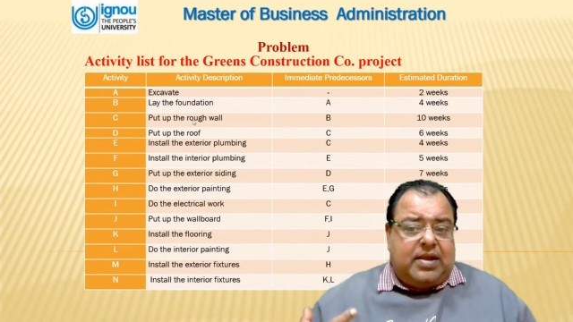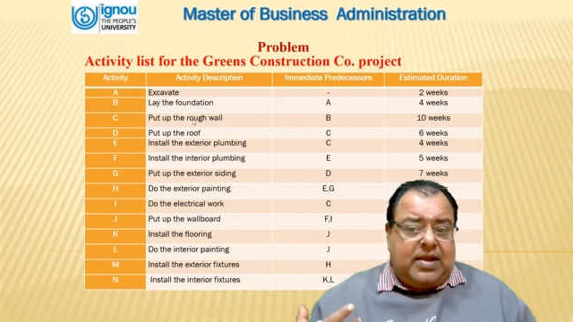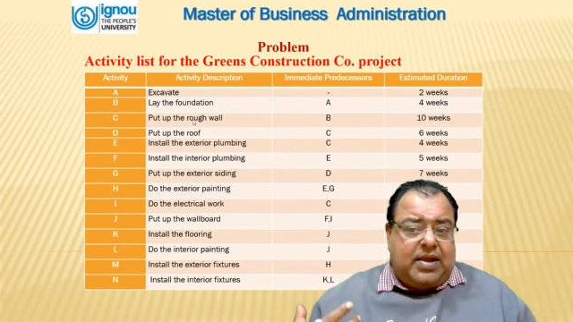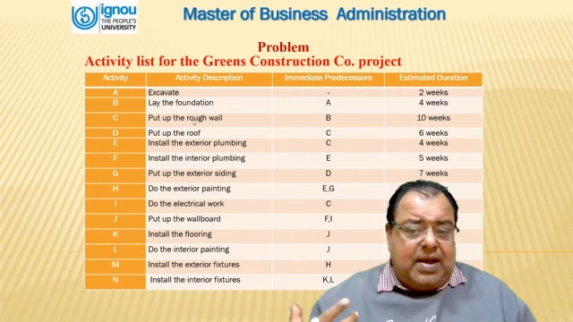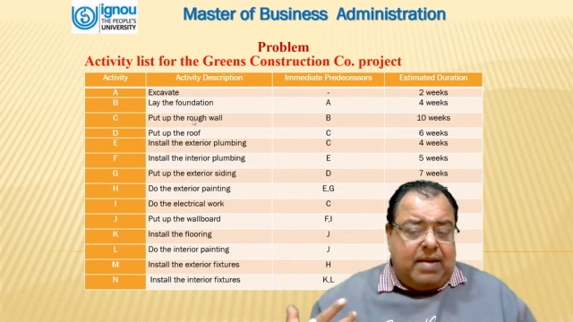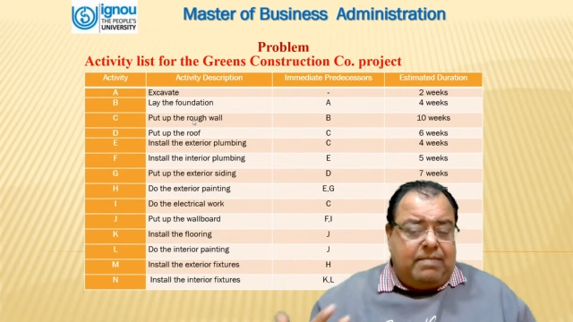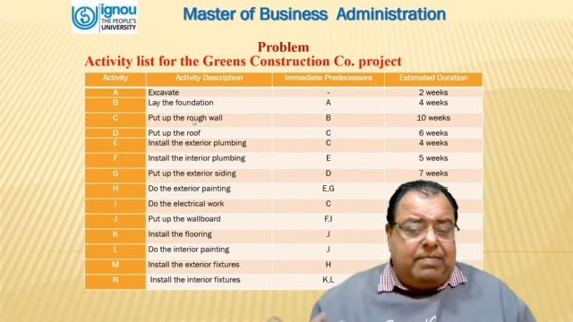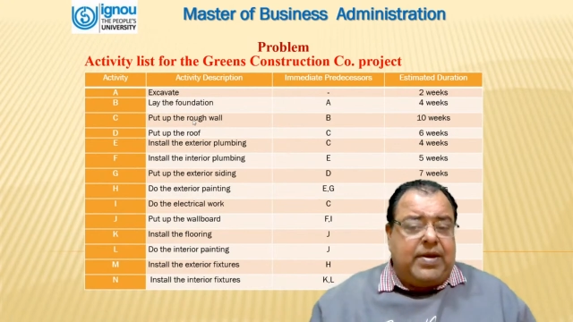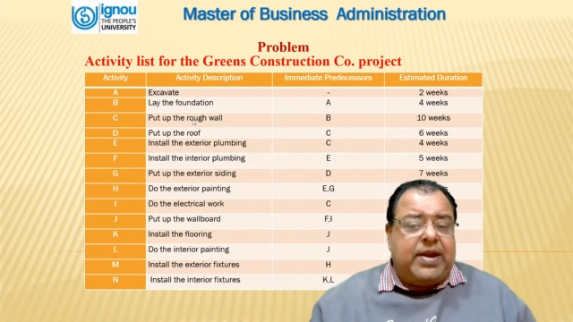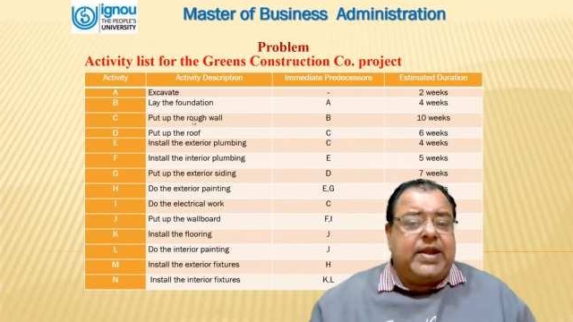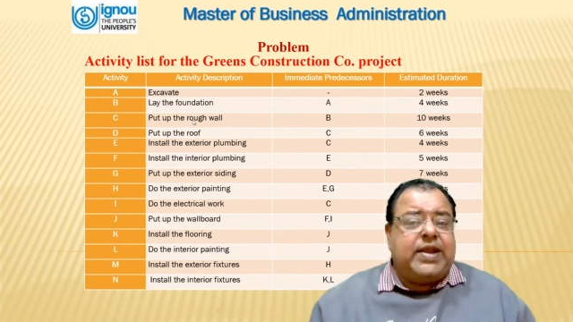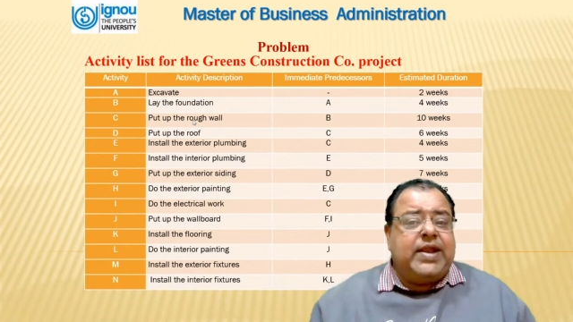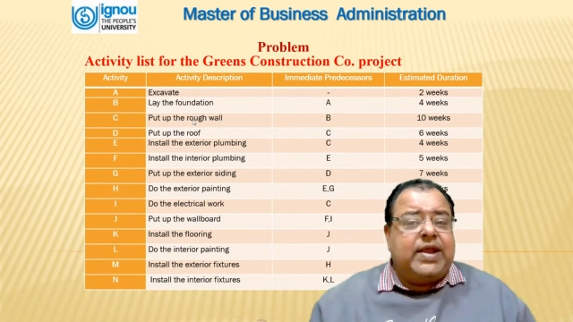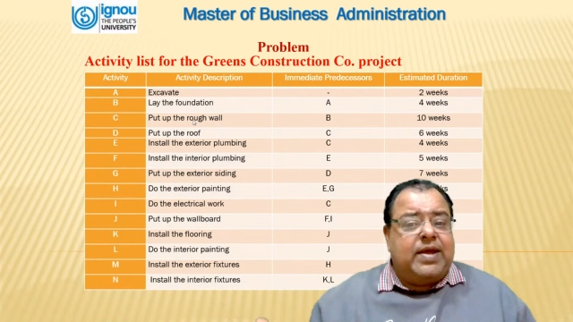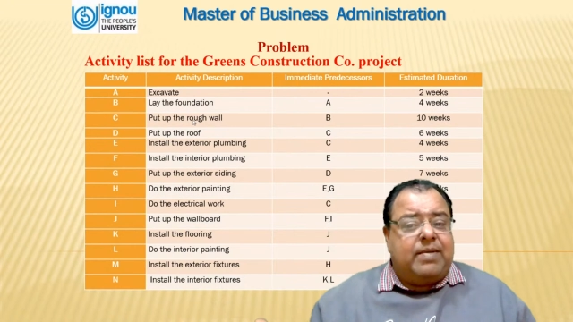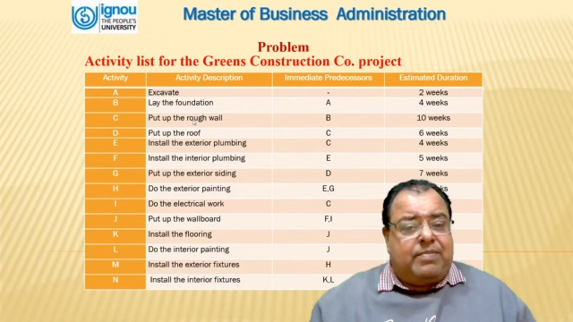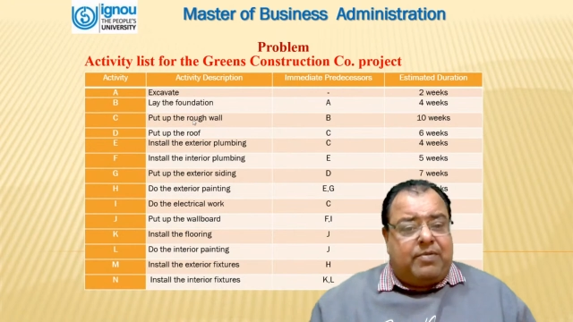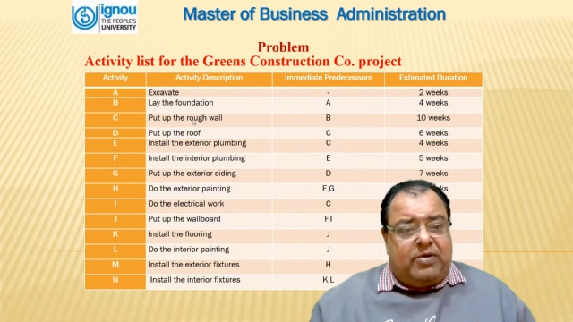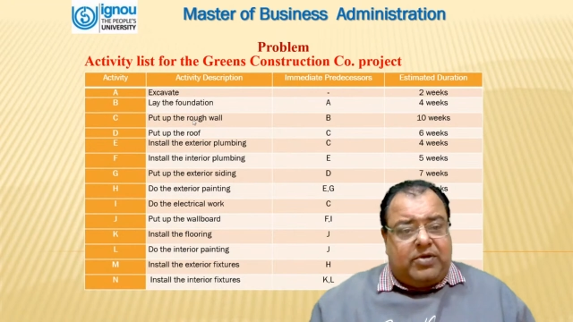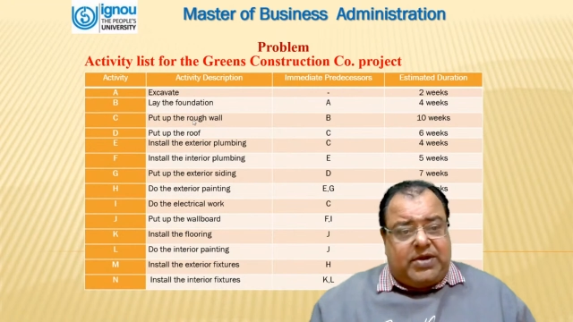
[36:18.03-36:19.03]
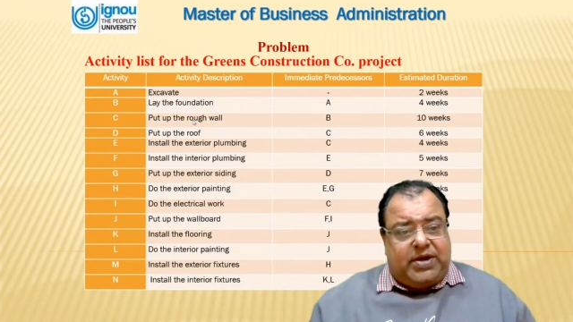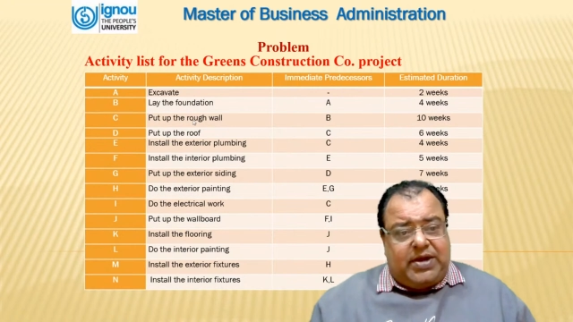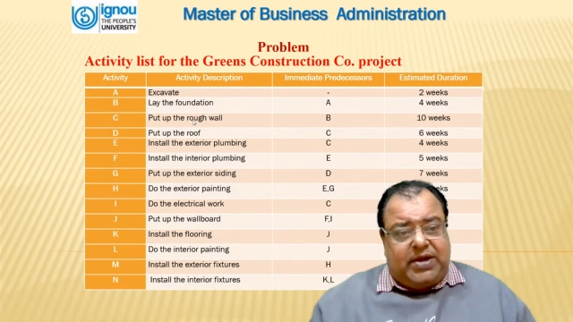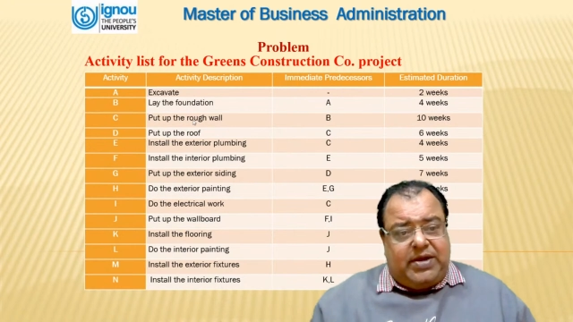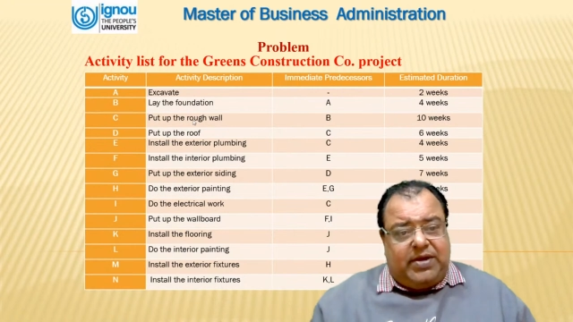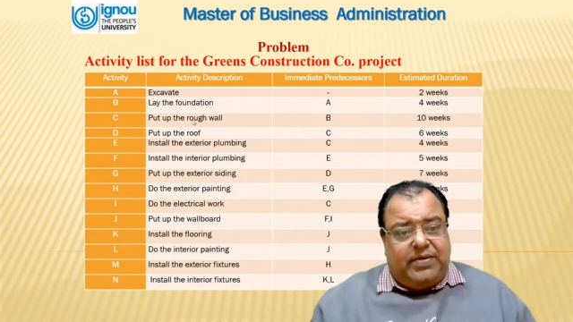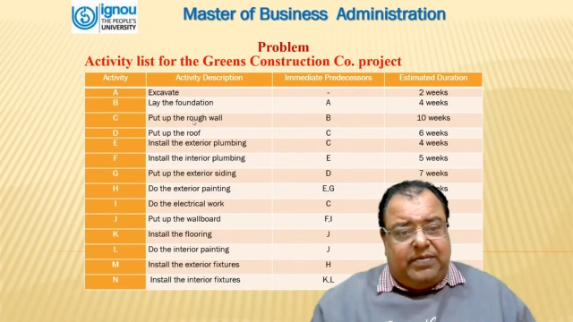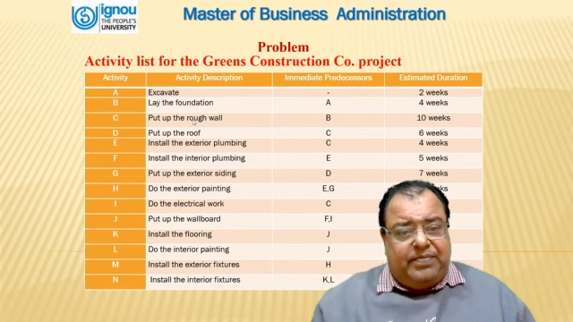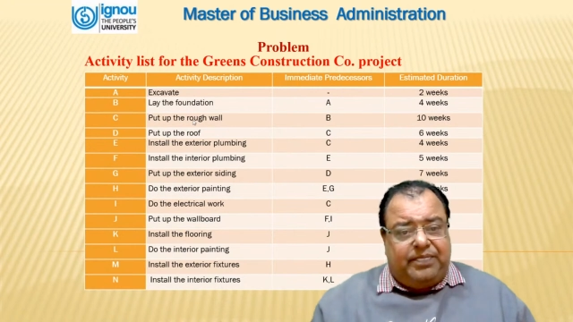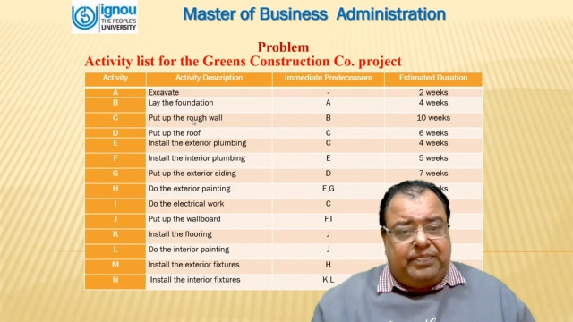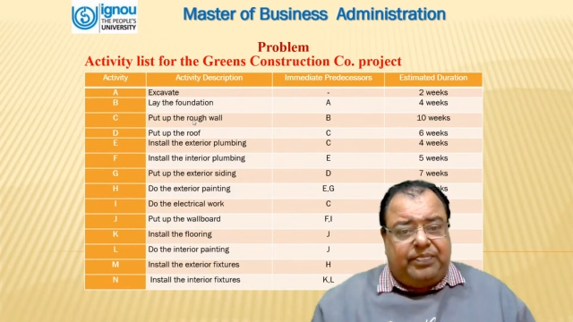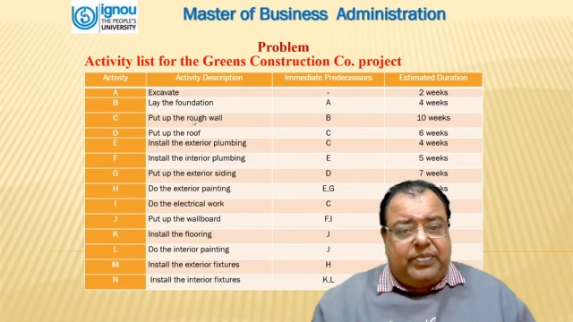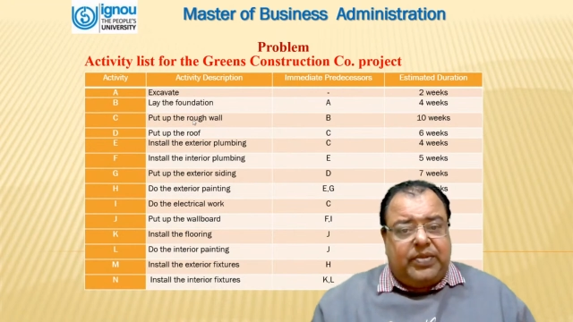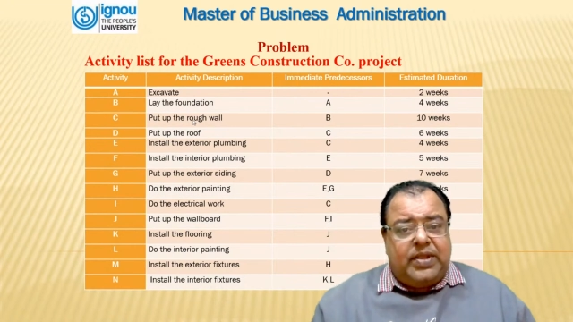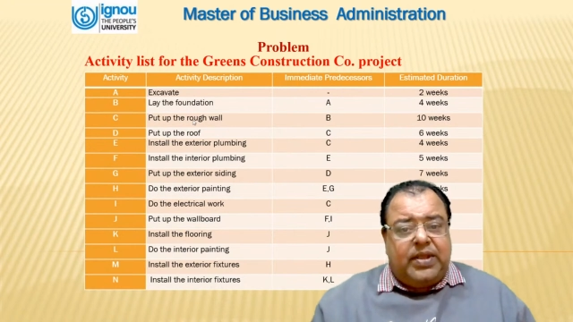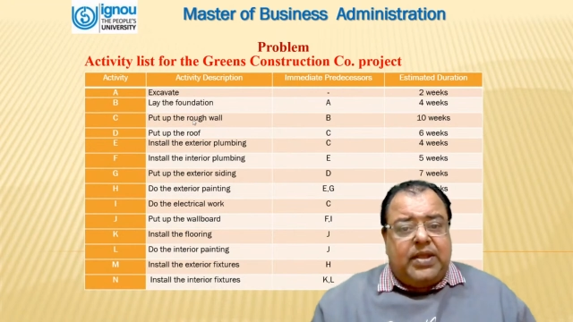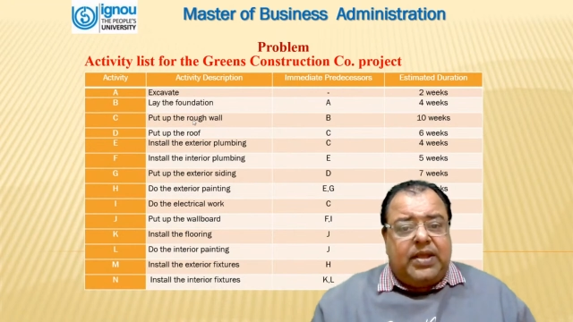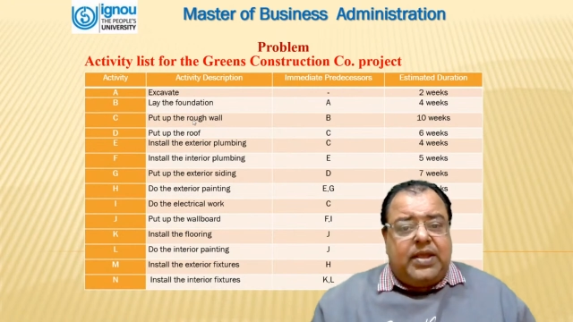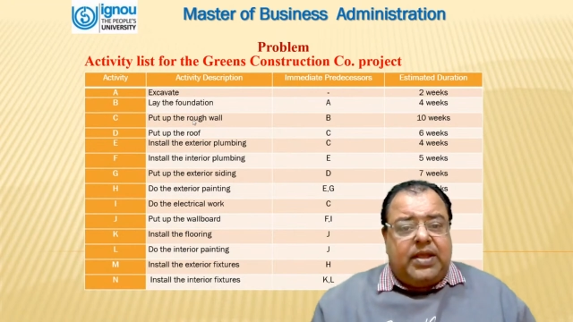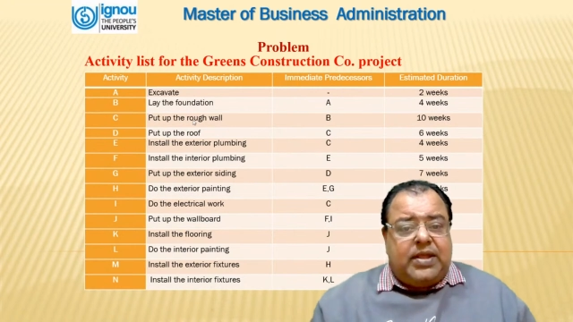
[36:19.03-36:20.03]
completing a project.
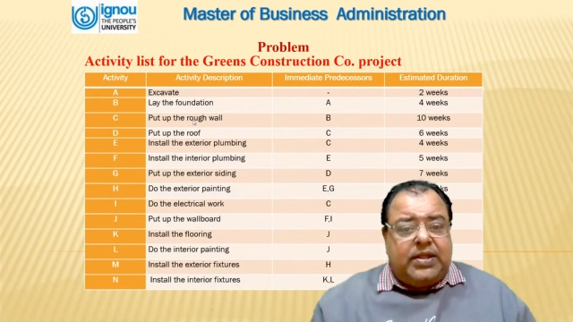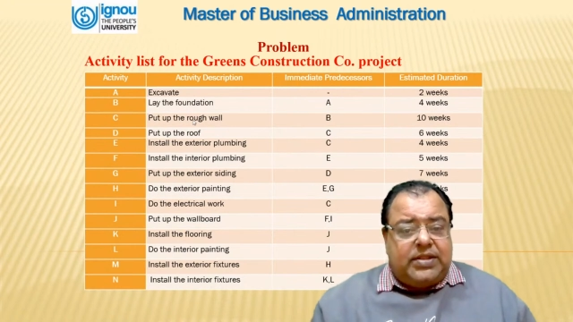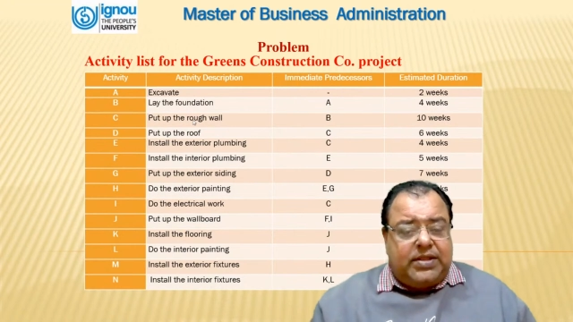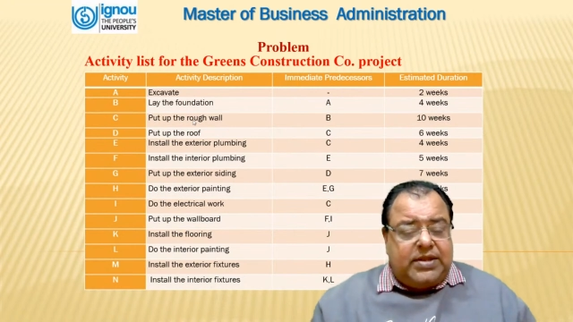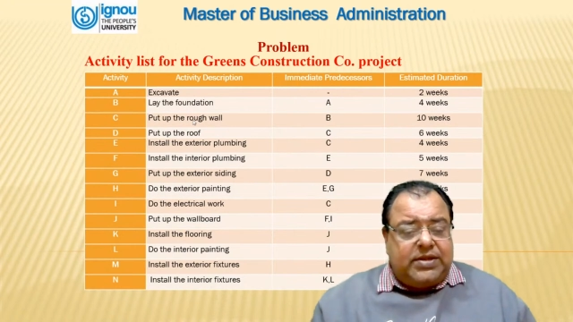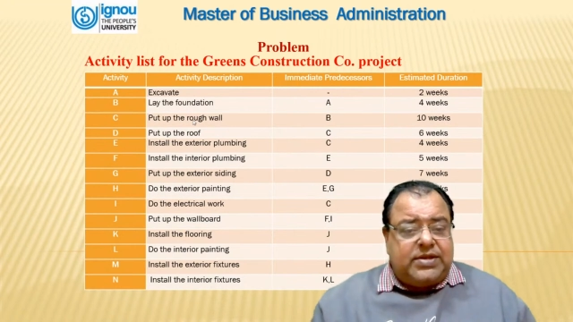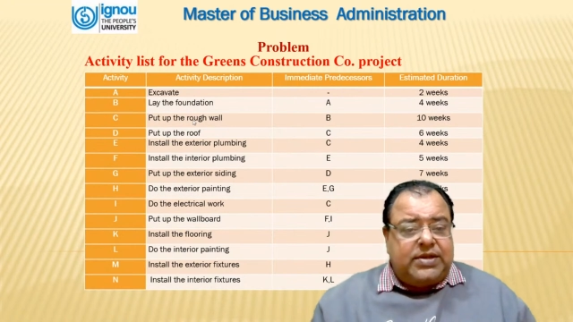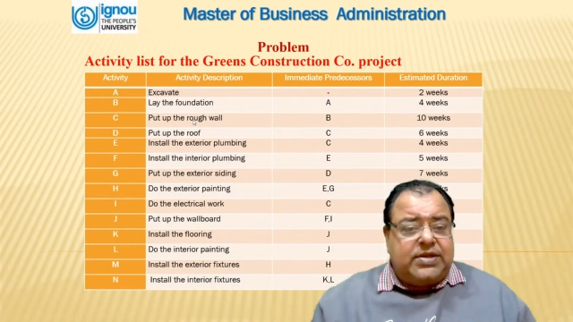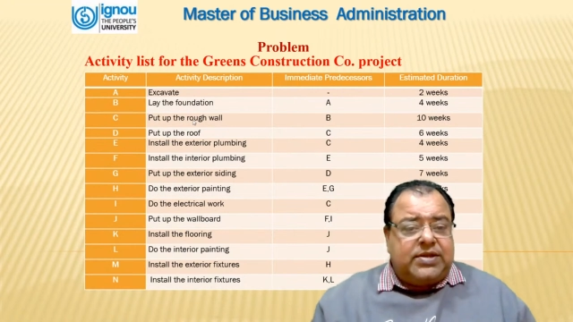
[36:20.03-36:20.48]
This